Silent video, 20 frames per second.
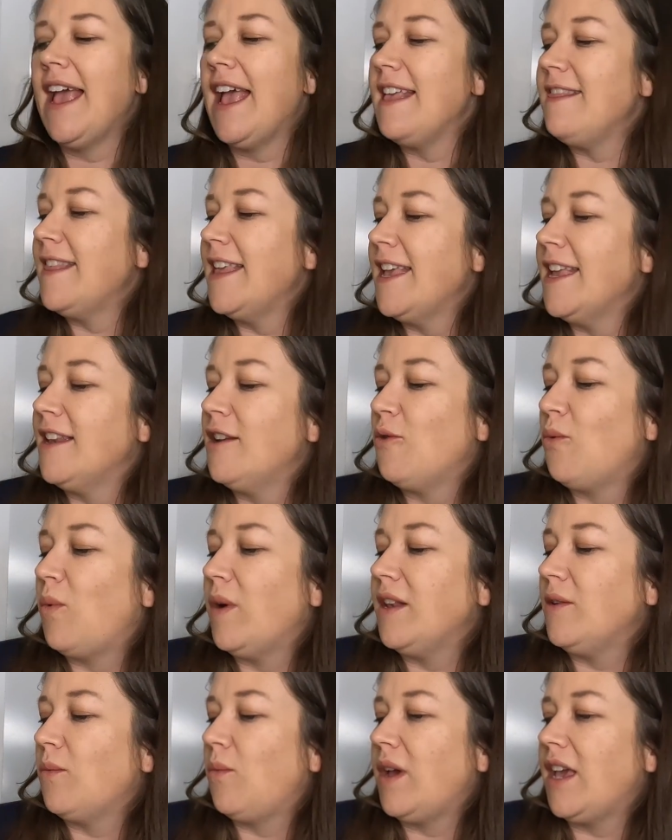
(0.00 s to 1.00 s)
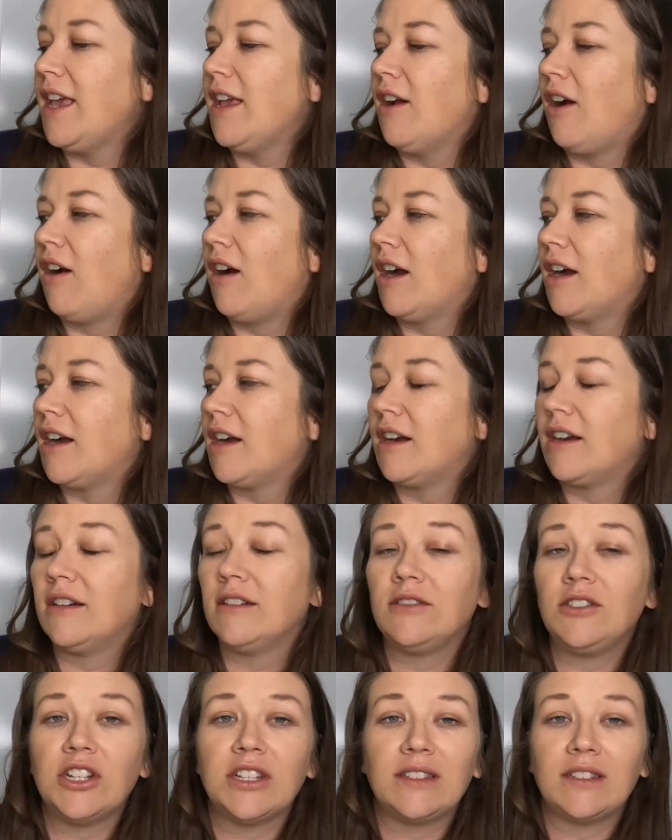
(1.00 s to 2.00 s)
And then when we
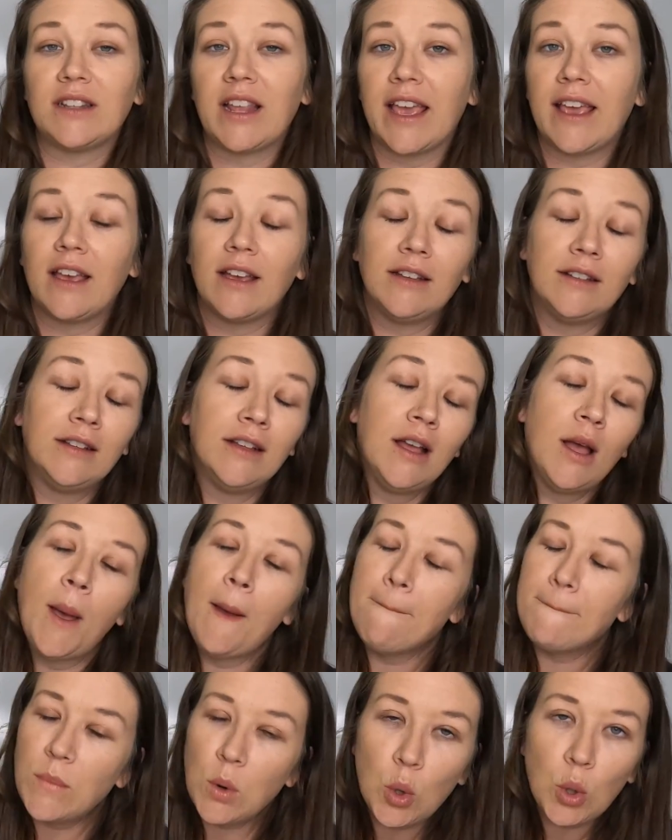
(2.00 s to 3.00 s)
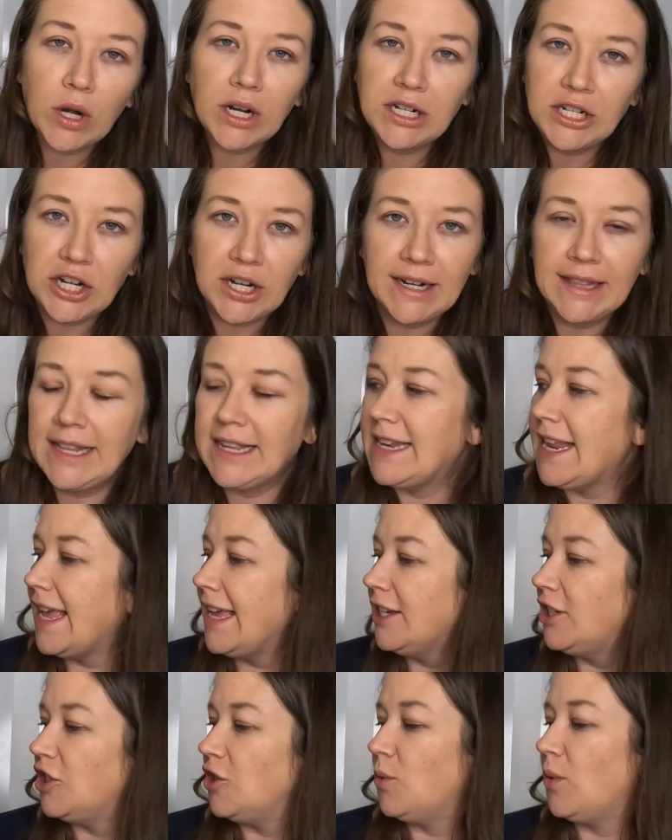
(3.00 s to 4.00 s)
are just like bored during the
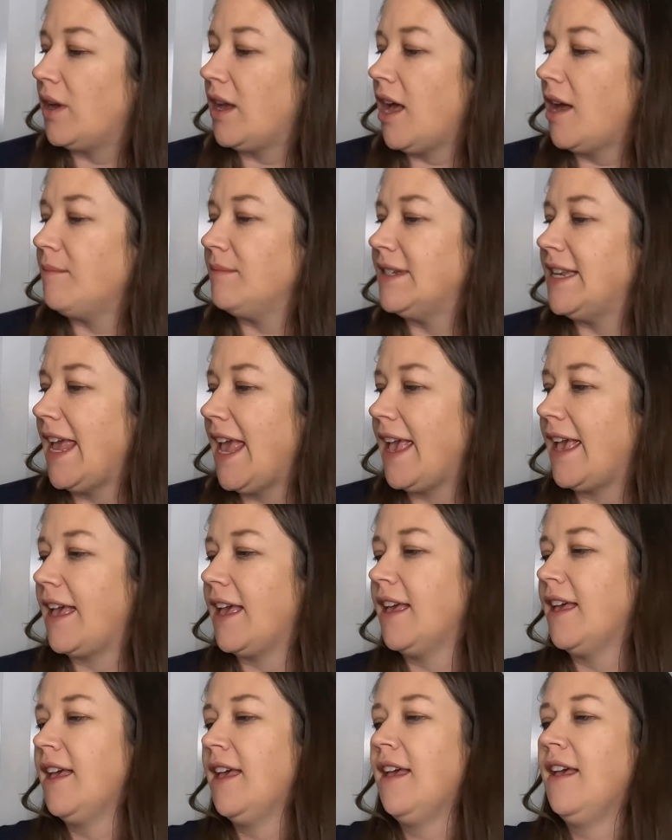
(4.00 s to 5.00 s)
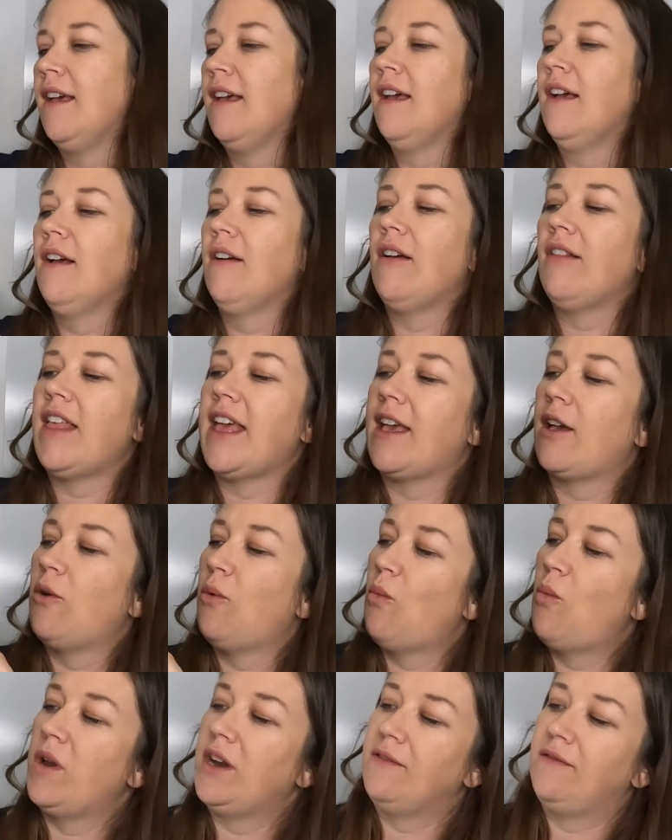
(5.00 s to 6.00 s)
day, she will come take like
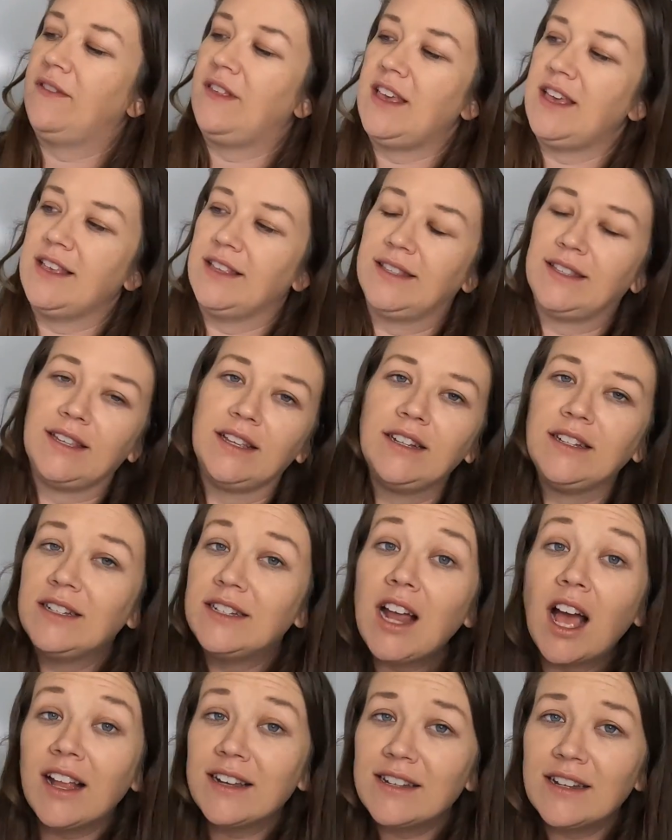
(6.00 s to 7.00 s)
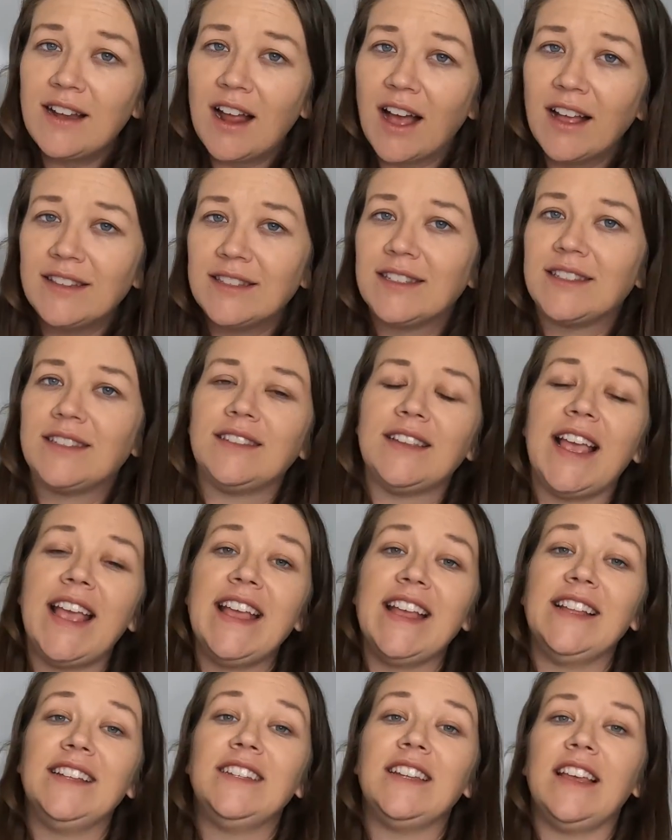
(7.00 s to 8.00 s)
one of these dot to dots,
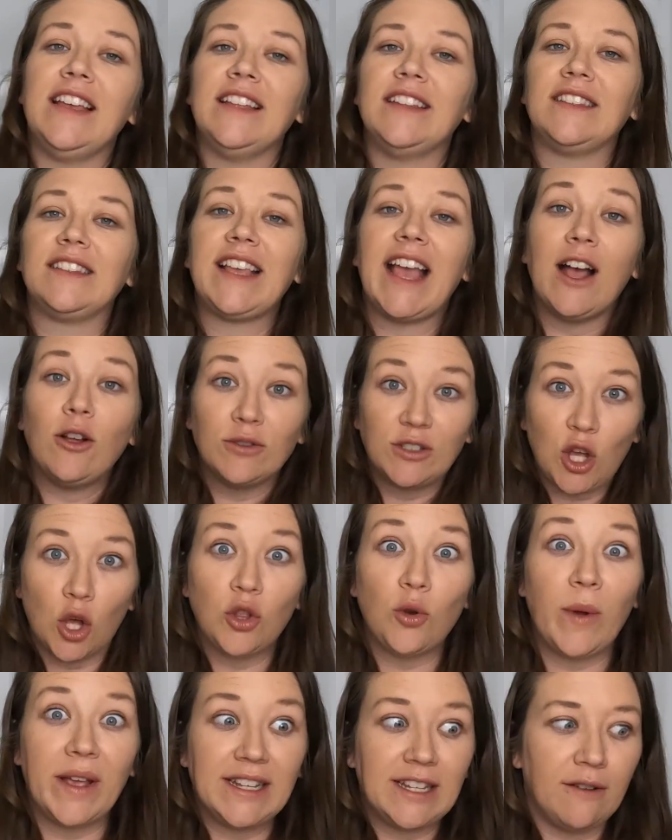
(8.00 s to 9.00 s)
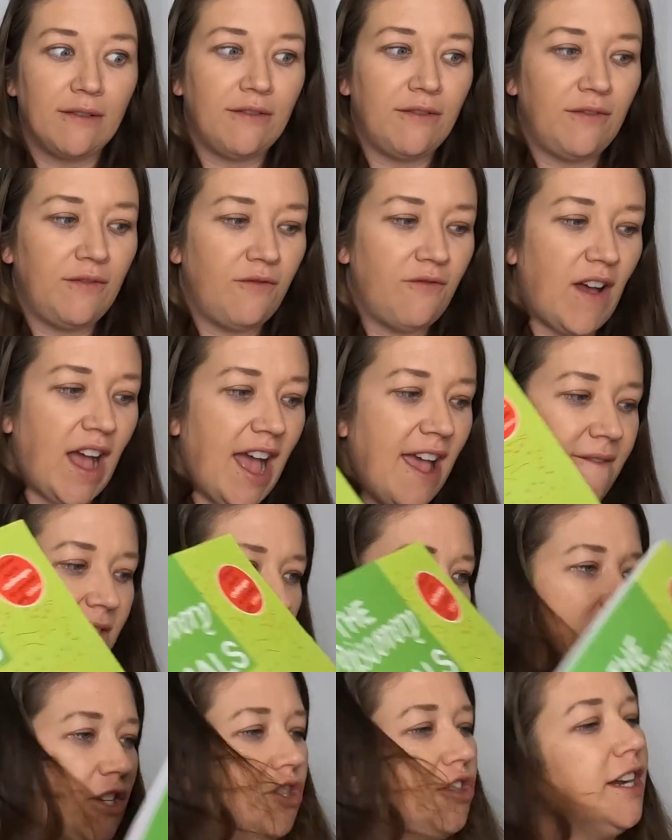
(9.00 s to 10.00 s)
and it counts all the way to
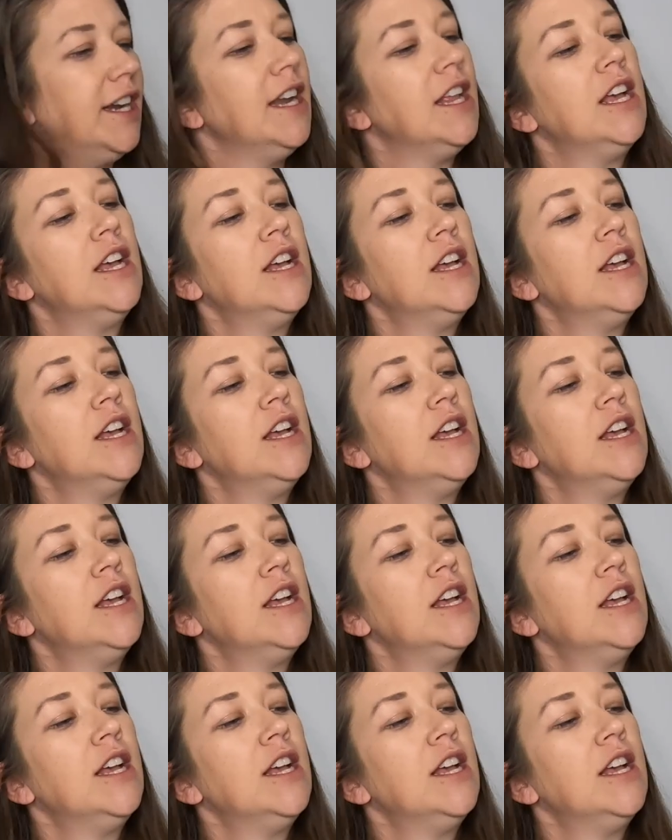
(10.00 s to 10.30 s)
500.